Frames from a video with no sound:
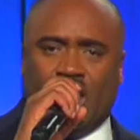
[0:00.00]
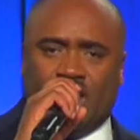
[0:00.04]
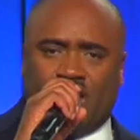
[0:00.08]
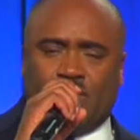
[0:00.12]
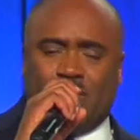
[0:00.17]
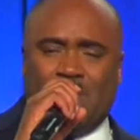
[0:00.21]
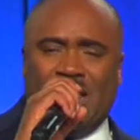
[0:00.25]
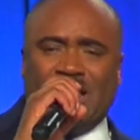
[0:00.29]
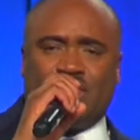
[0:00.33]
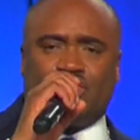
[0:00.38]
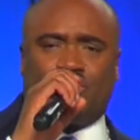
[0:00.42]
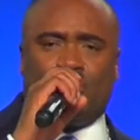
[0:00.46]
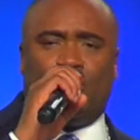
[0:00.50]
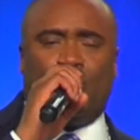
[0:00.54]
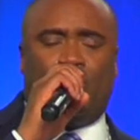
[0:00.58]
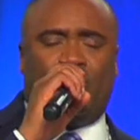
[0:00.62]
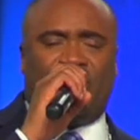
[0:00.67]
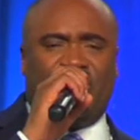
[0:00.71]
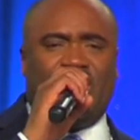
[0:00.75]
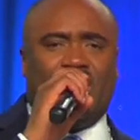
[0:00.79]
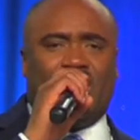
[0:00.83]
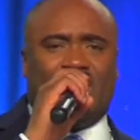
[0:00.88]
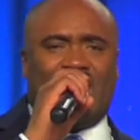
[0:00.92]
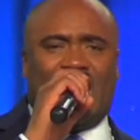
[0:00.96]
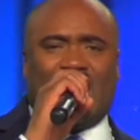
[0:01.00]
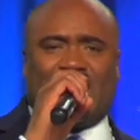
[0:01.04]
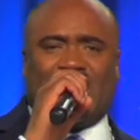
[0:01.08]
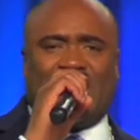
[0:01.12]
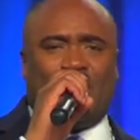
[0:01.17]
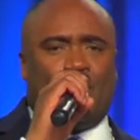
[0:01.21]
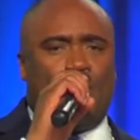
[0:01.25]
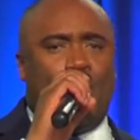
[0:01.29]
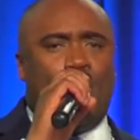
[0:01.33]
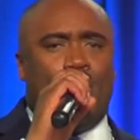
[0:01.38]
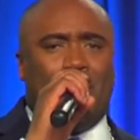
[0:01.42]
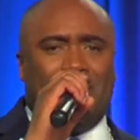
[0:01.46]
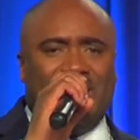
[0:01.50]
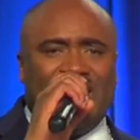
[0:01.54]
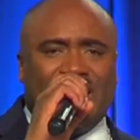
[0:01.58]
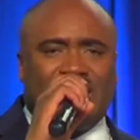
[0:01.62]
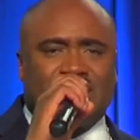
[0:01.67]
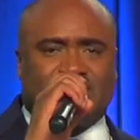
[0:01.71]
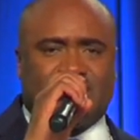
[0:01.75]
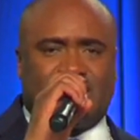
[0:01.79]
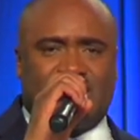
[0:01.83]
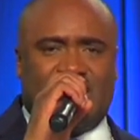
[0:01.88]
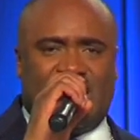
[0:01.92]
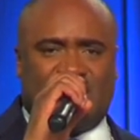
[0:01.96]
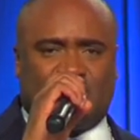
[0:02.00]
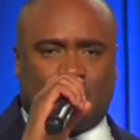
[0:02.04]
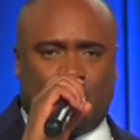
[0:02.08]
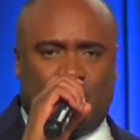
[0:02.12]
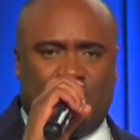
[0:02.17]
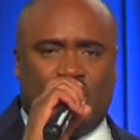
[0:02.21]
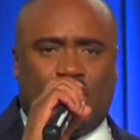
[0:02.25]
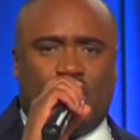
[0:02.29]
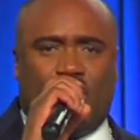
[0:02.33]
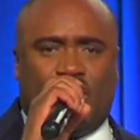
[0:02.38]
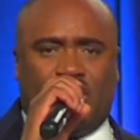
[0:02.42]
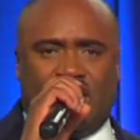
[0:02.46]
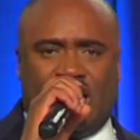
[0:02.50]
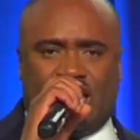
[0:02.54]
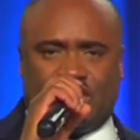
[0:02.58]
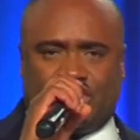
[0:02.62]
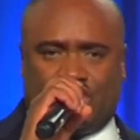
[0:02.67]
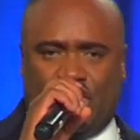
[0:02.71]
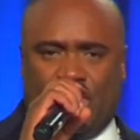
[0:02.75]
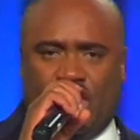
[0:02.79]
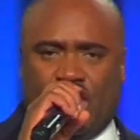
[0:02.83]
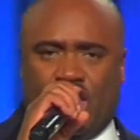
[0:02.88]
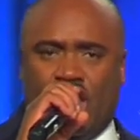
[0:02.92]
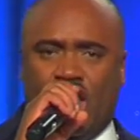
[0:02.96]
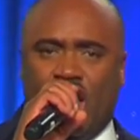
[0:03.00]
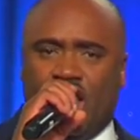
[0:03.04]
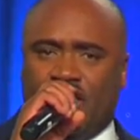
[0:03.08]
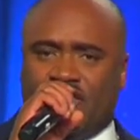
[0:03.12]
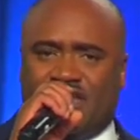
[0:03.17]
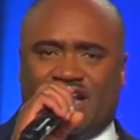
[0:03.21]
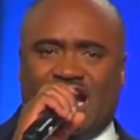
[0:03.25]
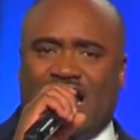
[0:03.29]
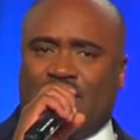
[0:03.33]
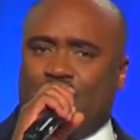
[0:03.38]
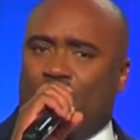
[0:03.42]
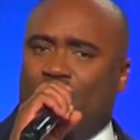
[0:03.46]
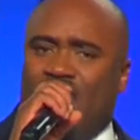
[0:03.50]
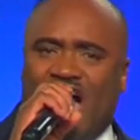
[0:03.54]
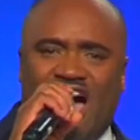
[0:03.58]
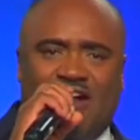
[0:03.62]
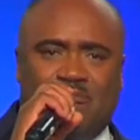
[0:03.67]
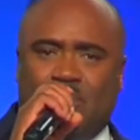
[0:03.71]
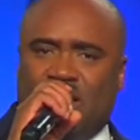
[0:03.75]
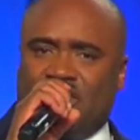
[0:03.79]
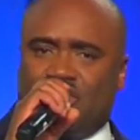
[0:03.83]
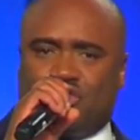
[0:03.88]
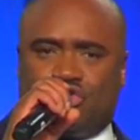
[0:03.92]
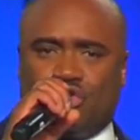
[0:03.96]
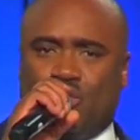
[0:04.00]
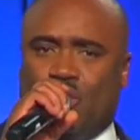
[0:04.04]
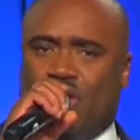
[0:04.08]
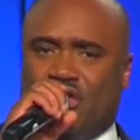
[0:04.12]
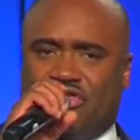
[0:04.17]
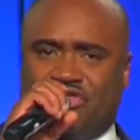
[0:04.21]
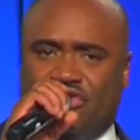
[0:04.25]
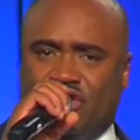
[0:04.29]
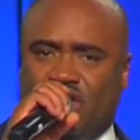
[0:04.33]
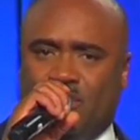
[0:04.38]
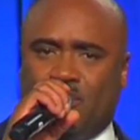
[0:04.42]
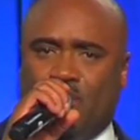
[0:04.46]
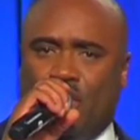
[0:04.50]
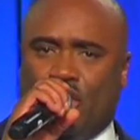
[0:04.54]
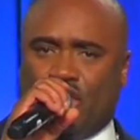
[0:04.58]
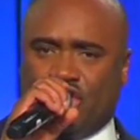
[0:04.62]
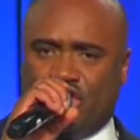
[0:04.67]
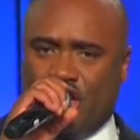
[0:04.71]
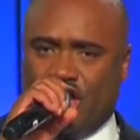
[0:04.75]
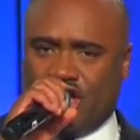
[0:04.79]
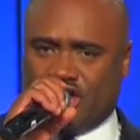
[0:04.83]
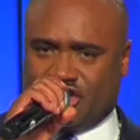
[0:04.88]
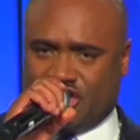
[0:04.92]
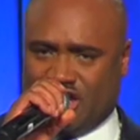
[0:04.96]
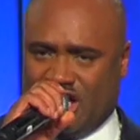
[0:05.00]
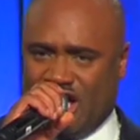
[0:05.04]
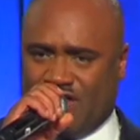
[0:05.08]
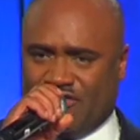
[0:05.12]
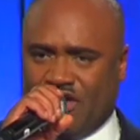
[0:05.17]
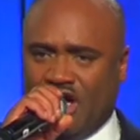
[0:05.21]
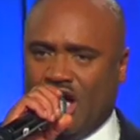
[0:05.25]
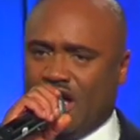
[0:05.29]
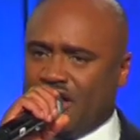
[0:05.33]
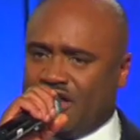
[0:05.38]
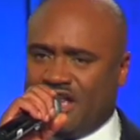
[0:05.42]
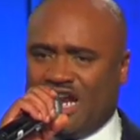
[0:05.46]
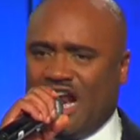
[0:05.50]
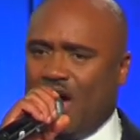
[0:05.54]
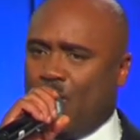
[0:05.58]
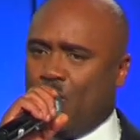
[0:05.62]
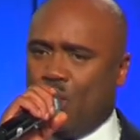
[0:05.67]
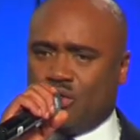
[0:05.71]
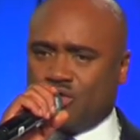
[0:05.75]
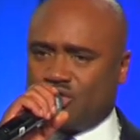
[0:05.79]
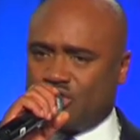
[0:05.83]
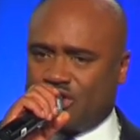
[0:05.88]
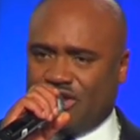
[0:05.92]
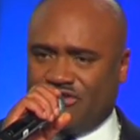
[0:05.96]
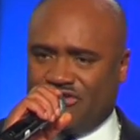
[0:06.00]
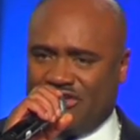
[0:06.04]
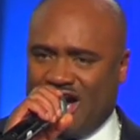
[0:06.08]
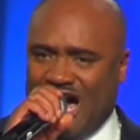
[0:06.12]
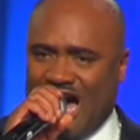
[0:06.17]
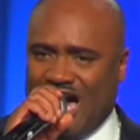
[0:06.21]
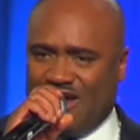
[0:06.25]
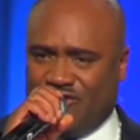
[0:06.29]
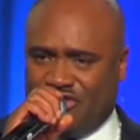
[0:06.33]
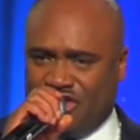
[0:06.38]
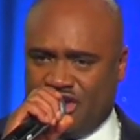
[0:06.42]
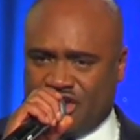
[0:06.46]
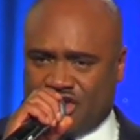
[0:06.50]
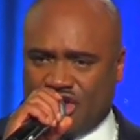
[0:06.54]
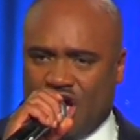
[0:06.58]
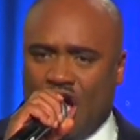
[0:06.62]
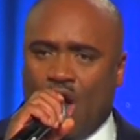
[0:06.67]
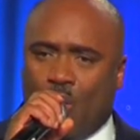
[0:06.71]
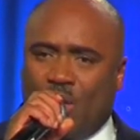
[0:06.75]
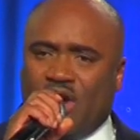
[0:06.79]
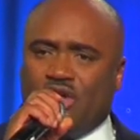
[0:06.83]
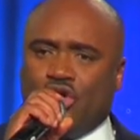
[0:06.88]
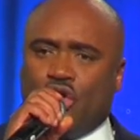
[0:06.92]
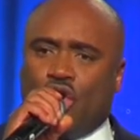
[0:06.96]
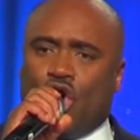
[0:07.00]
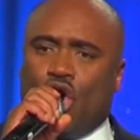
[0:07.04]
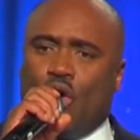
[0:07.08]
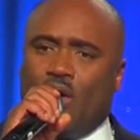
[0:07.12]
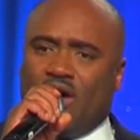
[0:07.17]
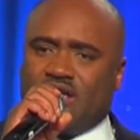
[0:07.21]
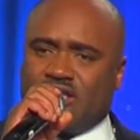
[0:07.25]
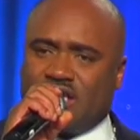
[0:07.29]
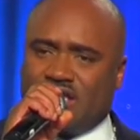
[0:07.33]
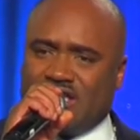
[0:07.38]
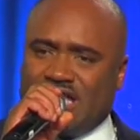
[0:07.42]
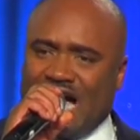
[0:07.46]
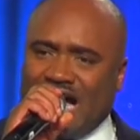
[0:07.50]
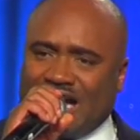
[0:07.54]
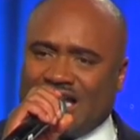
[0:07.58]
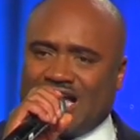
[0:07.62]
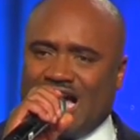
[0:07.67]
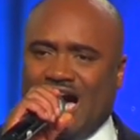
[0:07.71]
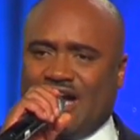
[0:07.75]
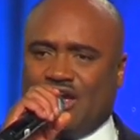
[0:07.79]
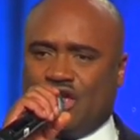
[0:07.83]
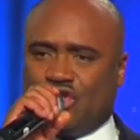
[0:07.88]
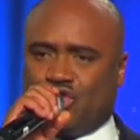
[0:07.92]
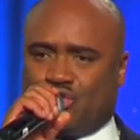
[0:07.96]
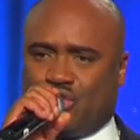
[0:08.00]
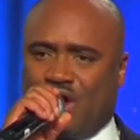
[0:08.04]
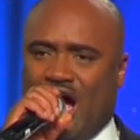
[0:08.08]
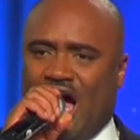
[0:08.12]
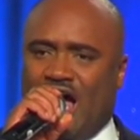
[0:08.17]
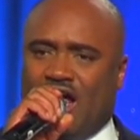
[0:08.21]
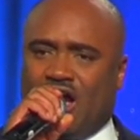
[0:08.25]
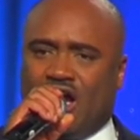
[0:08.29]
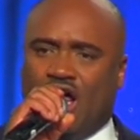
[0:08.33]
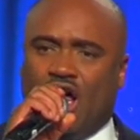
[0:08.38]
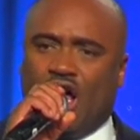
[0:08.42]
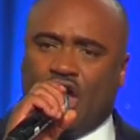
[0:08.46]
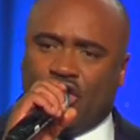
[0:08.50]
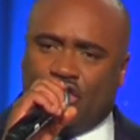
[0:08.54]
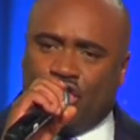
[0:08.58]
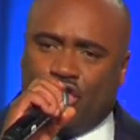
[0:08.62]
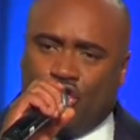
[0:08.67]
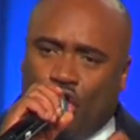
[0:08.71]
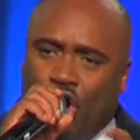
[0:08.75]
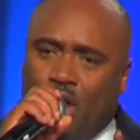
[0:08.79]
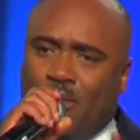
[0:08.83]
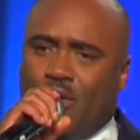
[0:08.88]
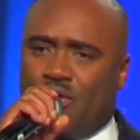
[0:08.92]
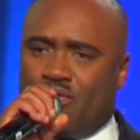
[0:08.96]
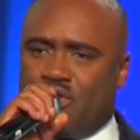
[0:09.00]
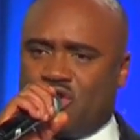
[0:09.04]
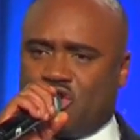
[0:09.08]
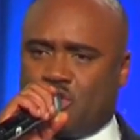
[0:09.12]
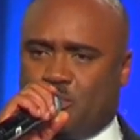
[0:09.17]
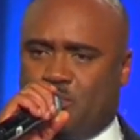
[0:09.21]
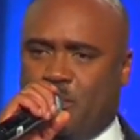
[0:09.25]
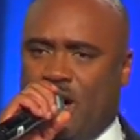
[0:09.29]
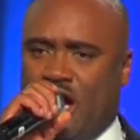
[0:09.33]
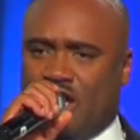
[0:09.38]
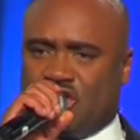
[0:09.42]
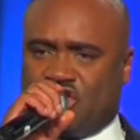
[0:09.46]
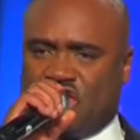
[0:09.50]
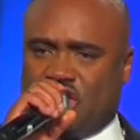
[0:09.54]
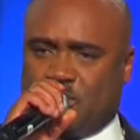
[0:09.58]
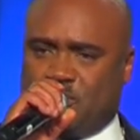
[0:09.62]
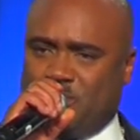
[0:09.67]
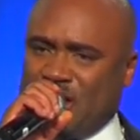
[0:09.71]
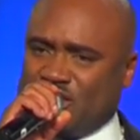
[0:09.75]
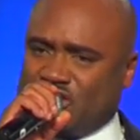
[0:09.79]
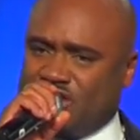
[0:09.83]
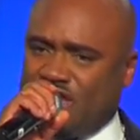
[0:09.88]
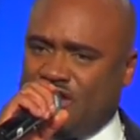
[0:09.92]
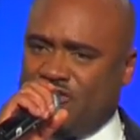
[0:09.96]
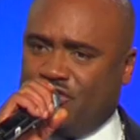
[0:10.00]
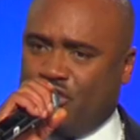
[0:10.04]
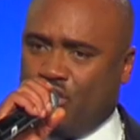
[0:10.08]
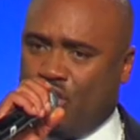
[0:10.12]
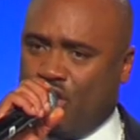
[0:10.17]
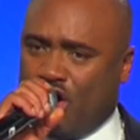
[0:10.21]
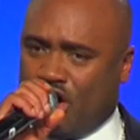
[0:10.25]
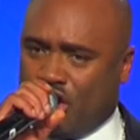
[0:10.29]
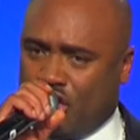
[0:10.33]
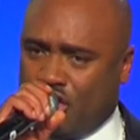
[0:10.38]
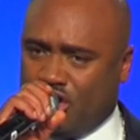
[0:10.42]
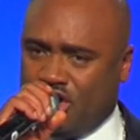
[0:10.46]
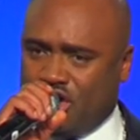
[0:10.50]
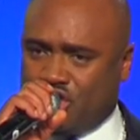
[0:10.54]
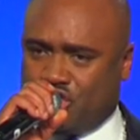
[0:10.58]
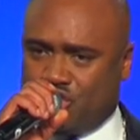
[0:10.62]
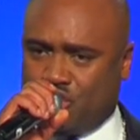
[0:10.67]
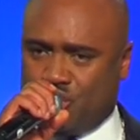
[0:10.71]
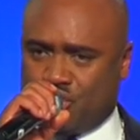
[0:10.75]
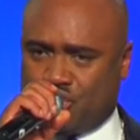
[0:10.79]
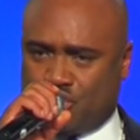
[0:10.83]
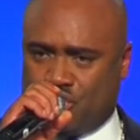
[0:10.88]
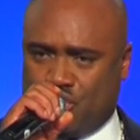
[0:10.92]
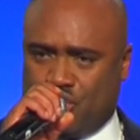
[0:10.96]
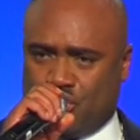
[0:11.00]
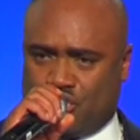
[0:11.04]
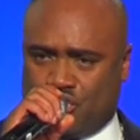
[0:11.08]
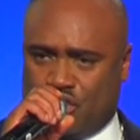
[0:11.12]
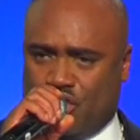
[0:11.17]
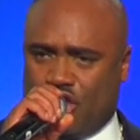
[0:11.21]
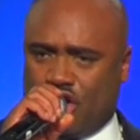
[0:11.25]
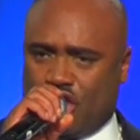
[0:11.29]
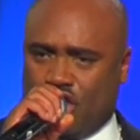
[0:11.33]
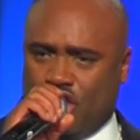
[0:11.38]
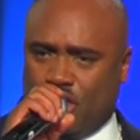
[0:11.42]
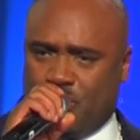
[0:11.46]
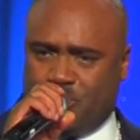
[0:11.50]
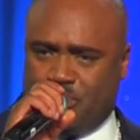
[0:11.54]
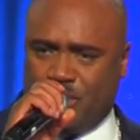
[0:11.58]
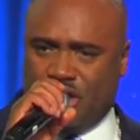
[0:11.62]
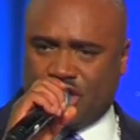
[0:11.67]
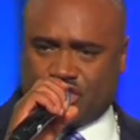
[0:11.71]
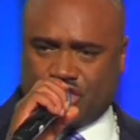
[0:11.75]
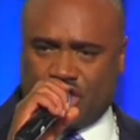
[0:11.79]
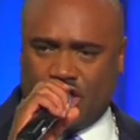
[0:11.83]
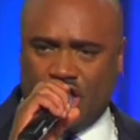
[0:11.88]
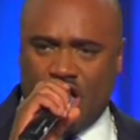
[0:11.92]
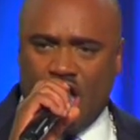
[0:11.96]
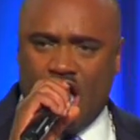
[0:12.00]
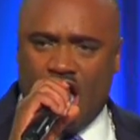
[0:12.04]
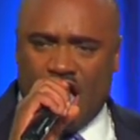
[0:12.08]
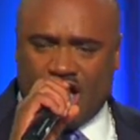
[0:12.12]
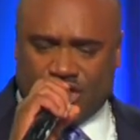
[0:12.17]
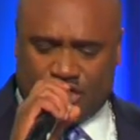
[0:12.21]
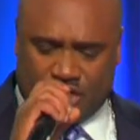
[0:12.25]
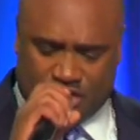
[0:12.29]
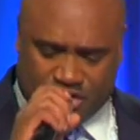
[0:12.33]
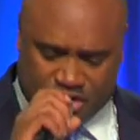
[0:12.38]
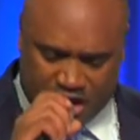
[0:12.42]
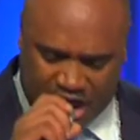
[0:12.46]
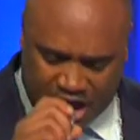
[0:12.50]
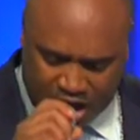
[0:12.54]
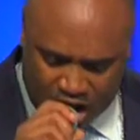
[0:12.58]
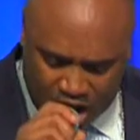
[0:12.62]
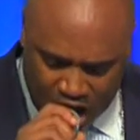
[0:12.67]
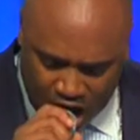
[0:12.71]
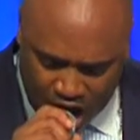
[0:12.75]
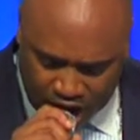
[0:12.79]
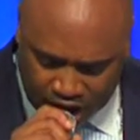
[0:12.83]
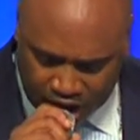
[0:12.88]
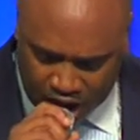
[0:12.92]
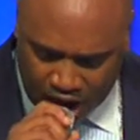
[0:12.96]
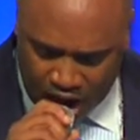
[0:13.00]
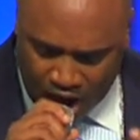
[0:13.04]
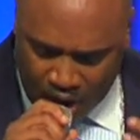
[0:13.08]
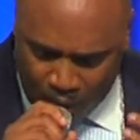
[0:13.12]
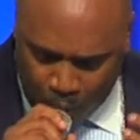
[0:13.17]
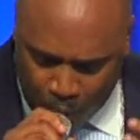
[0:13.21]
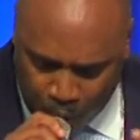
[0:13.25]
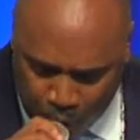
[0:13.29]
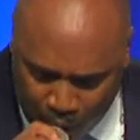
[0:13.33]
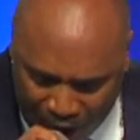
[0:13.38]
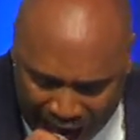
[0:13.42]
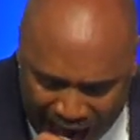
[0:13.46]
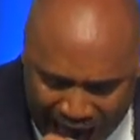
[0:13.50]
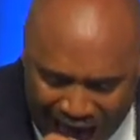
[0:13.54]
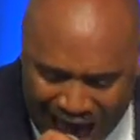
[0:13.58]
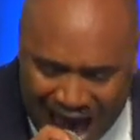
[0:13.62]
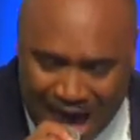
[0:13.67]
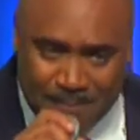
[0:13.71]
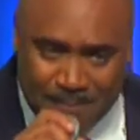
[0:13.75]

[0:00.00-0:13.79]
that makes you feel like I won't make it to next week or next year, that I don't have but 2 or 3 more years left, that I won't survive this. When you go into that kind of trial, the normal response, especially if you are good at two shoes or a good person, is to say, "God, why